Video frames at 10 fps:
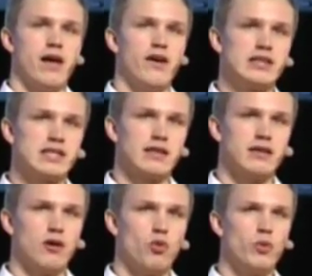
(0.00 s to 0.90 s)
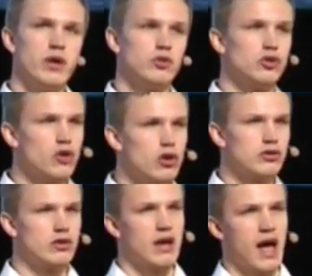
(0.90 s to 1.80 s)
is that we will
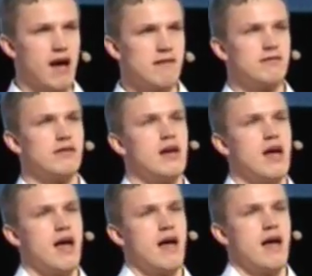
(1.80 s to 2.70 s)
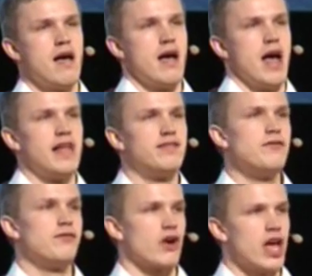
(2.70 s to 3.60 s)
not have a
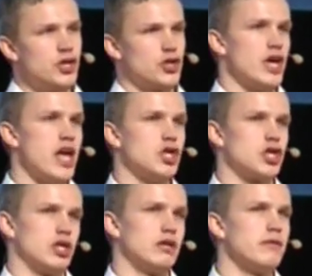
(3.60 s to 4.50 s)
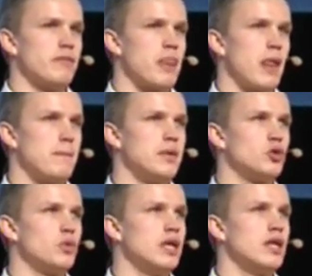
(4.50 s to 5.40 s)
differentiation
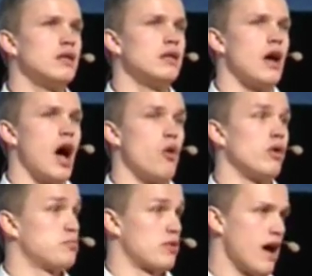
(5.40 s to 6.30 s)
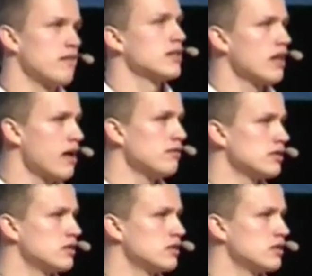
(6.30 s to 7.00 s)
between our private lives